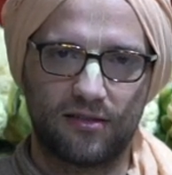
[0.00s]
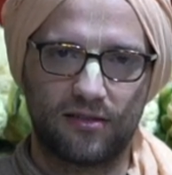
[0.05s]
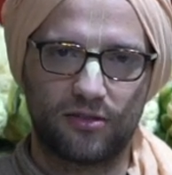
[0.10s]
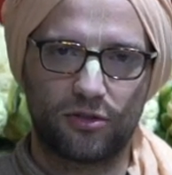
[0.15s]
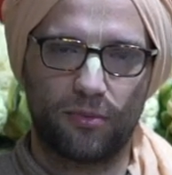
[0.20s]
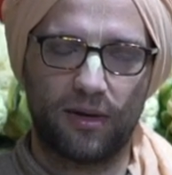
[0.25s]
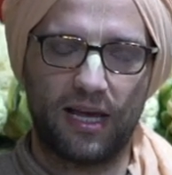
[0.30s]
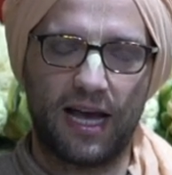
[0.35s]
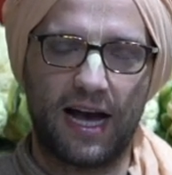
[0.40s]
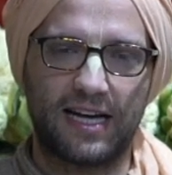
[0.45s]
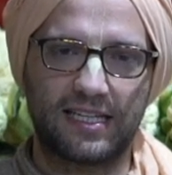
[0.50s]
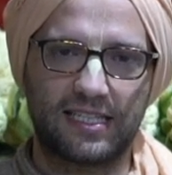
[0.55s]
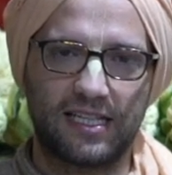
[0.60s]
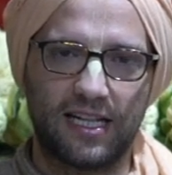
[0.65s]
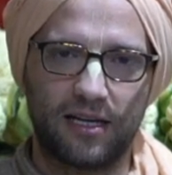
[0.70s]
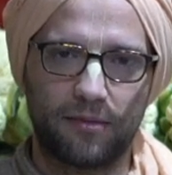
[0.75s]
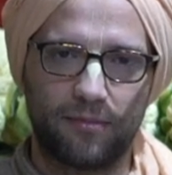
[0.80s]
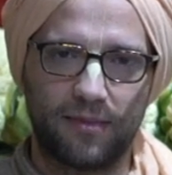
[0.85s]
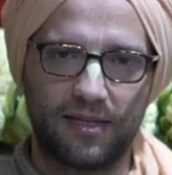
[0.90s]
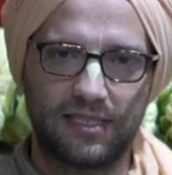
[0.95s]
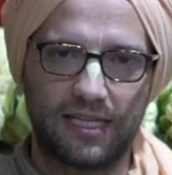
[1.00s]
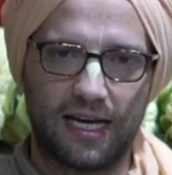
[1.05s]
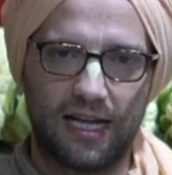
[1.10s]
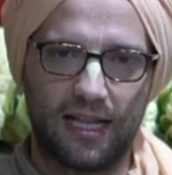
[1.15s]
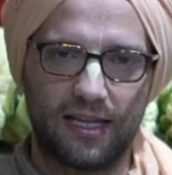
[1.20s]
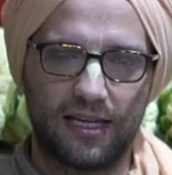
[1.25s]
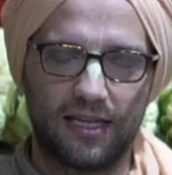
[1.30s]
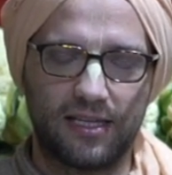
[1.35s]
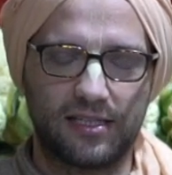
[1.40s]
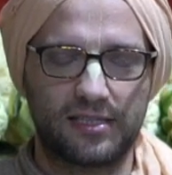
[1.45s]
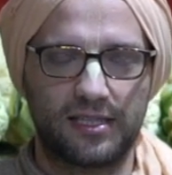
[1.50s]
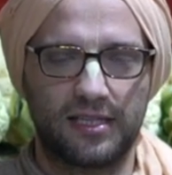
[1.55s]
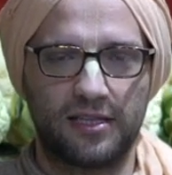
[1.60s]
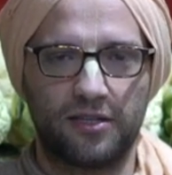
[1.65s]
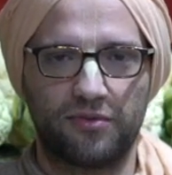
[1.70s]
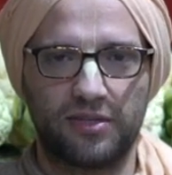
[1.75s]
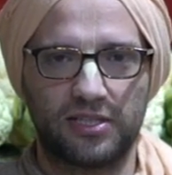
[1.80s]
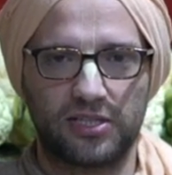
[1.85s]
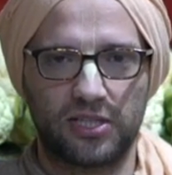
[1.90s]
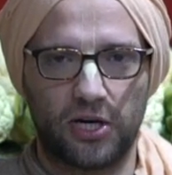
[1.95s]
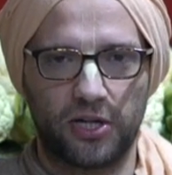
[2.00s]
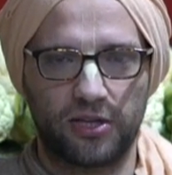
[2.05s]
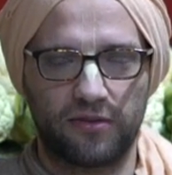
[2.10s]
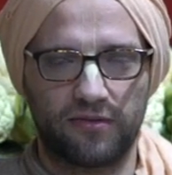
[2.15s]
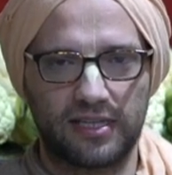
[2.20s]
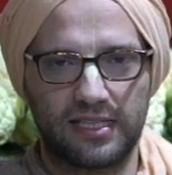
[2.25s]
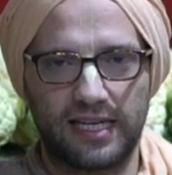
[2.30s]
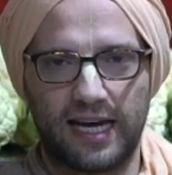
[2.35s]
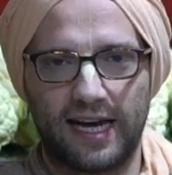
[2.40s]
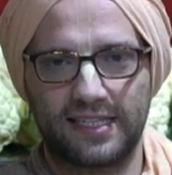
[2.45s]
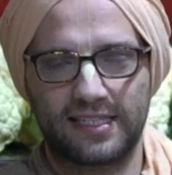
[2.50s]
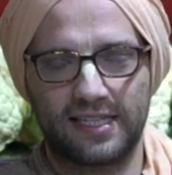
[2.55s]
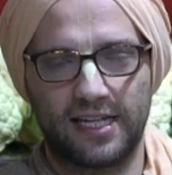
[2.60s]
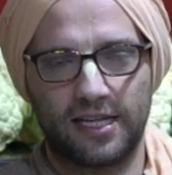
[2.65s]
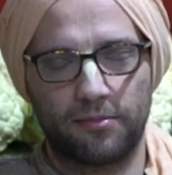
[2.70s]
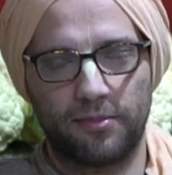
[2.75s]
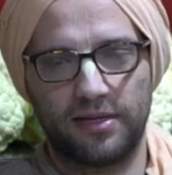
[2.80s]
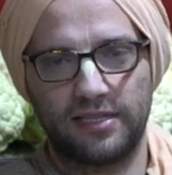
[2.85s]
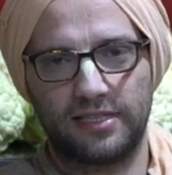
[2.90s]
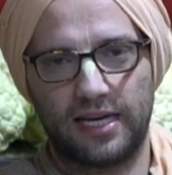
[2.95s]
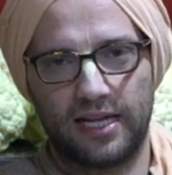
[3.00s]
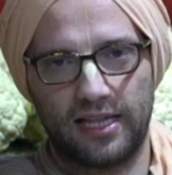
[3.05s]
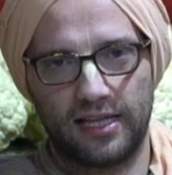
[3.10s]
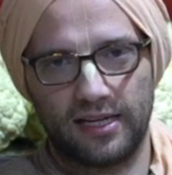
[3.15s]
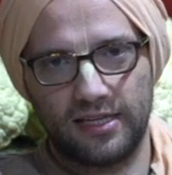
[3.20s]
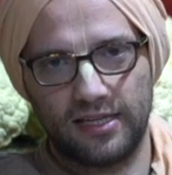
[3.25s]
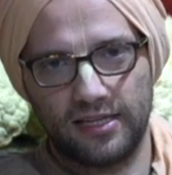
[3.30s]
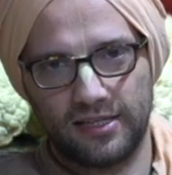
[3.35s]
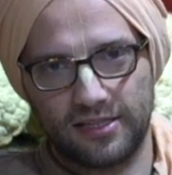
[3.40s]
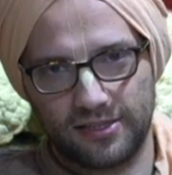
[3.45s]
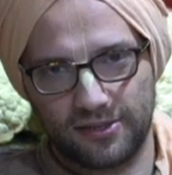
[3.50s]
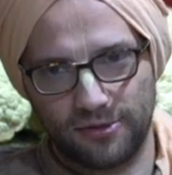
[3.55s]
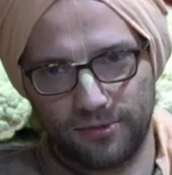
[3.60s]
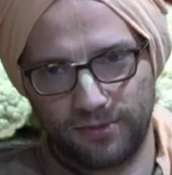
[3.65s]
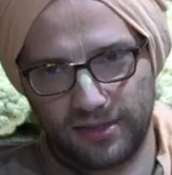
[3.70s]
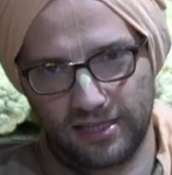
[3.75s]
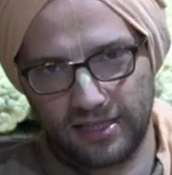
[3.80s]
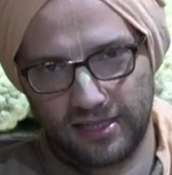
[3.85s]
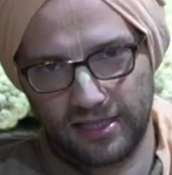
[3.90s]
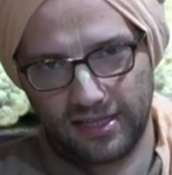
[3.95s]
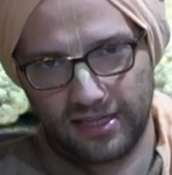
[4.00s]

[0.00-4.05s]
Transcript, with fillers: so many ash-like mentalities, then the result of this ash-like mentality is to be